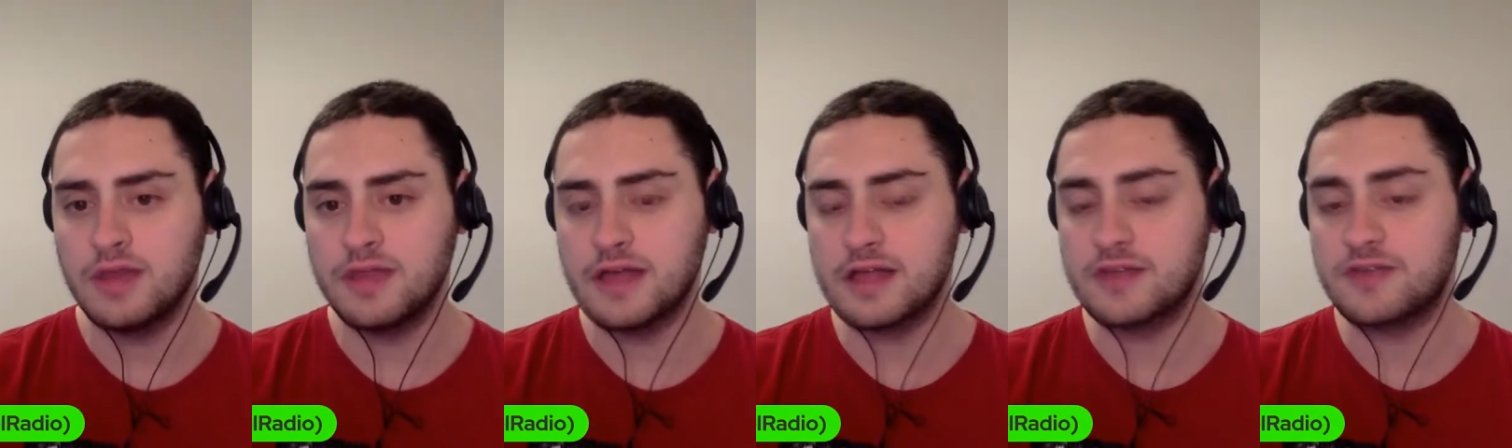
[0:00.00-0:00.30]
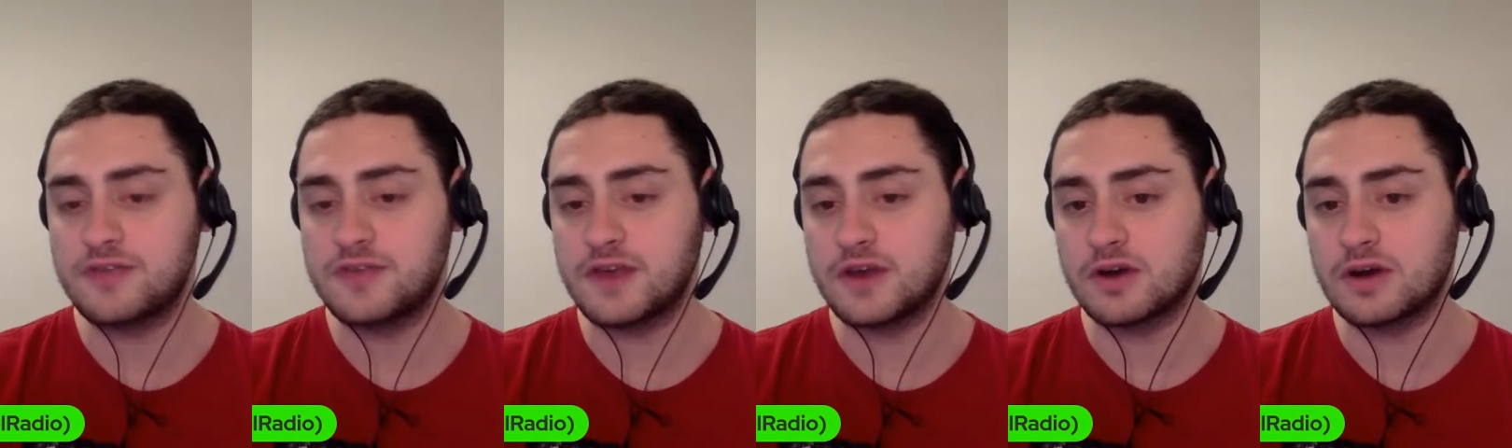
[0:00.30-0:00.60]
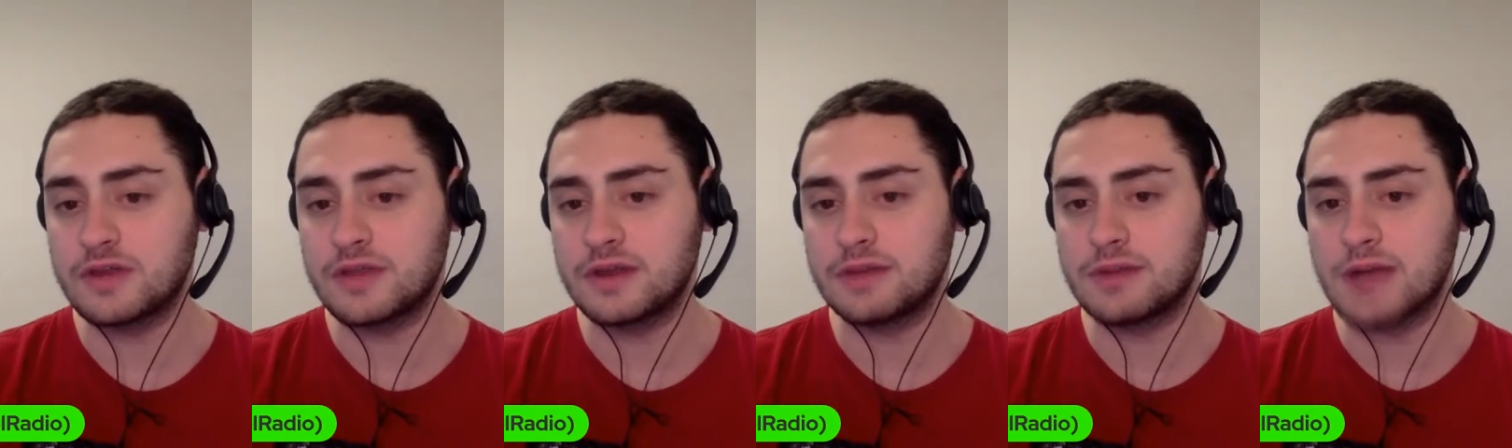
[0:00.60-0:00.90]
Then
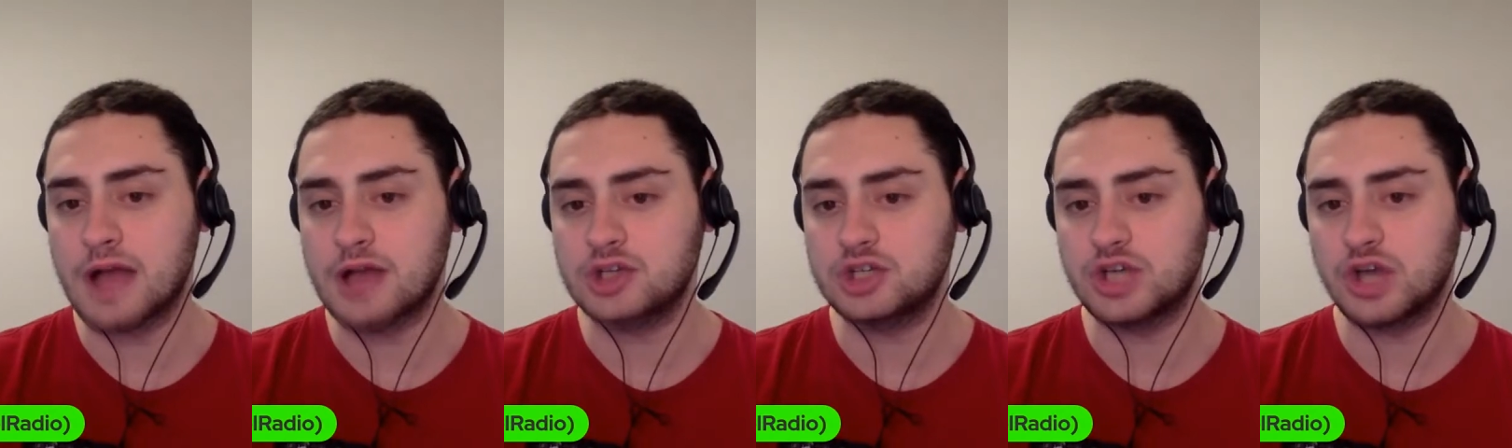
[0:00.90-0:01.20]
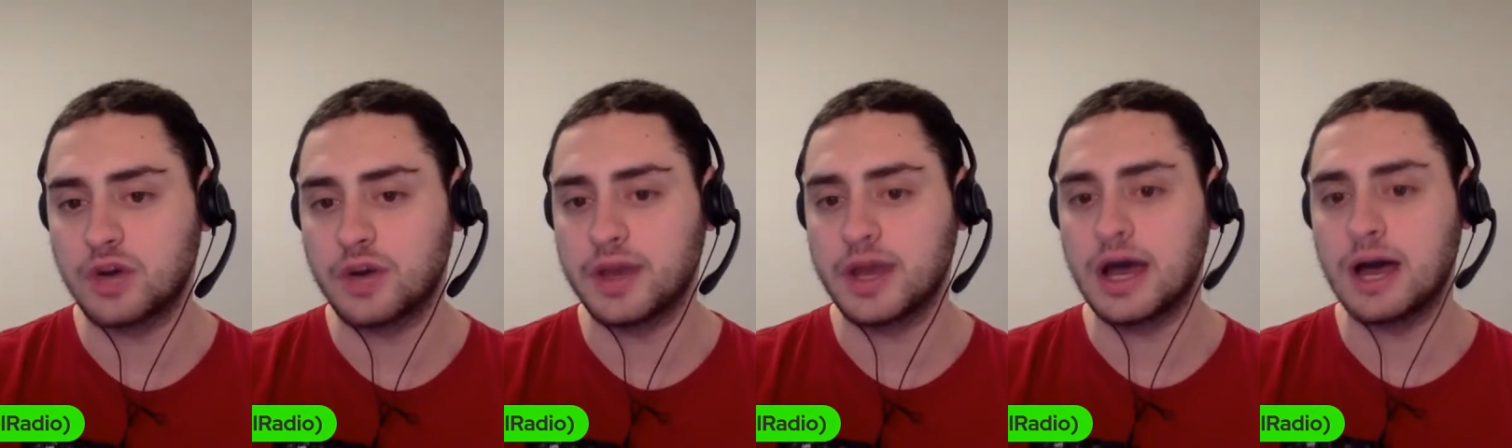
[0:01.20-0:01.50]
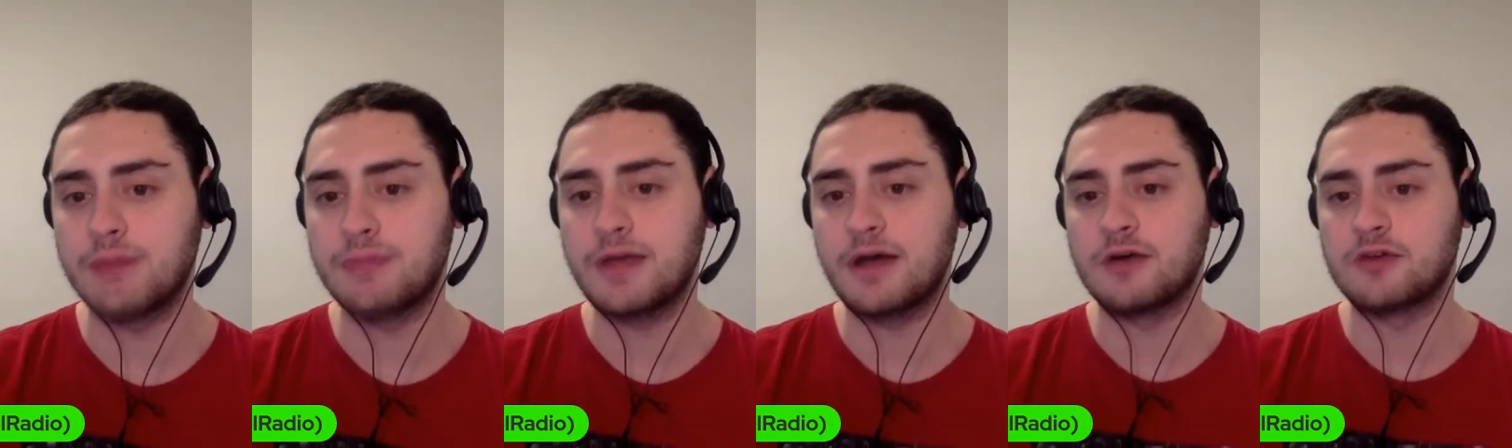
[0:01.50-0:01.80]
Sinner ended up not showing
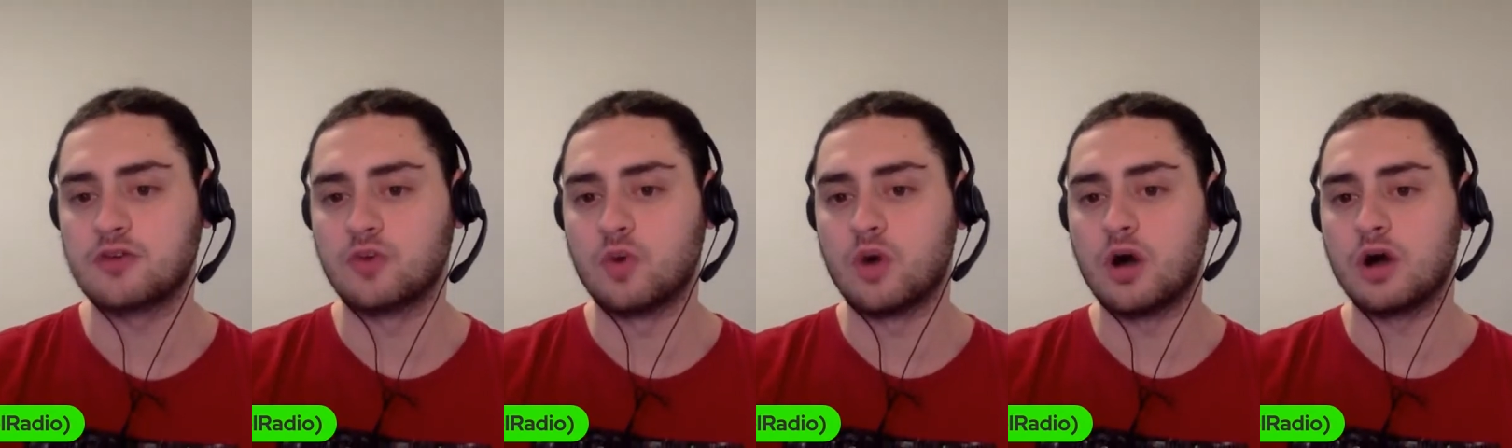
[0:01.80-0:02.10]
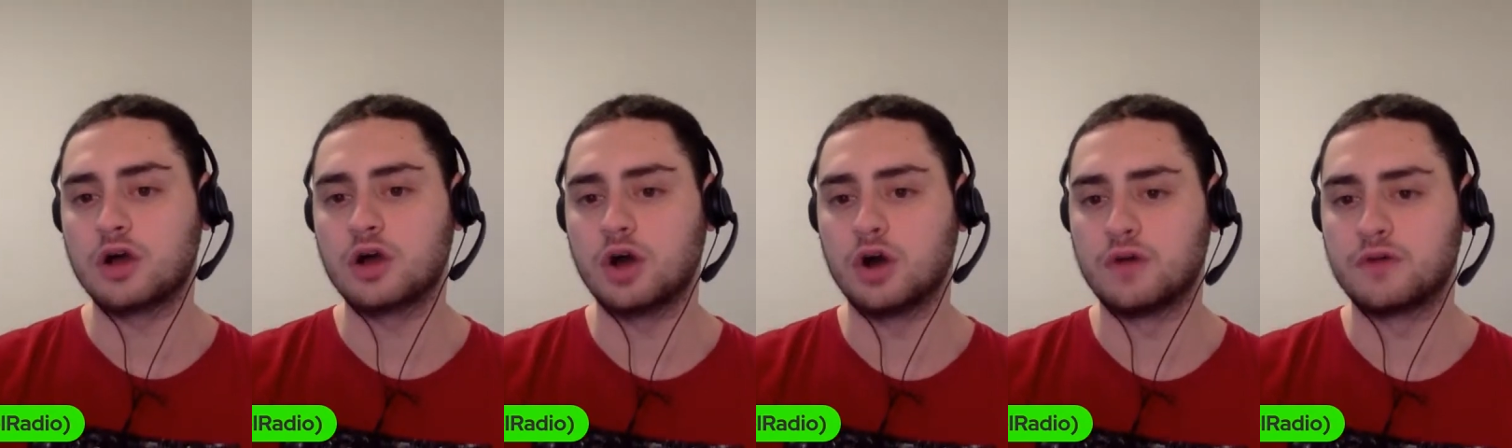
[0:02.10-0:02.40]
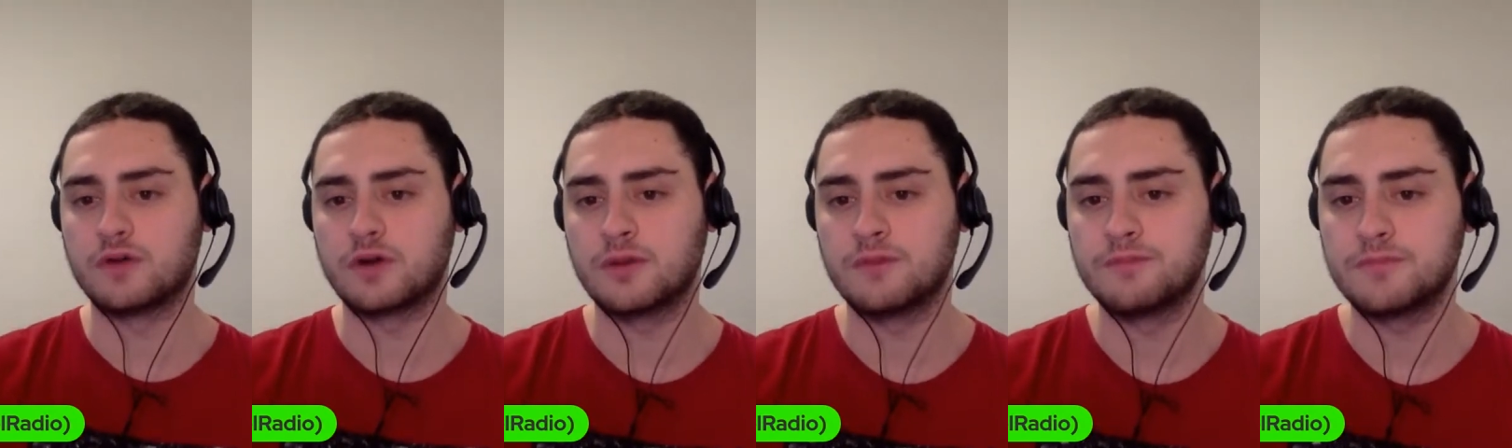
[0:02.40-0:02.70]
up. That was
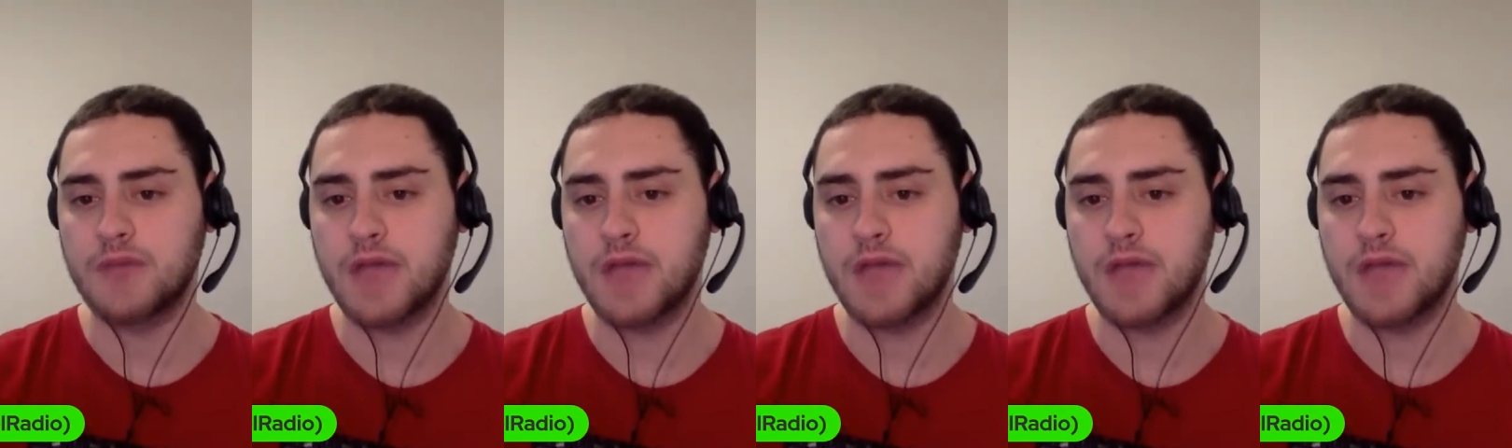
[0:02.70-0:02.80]
walkover,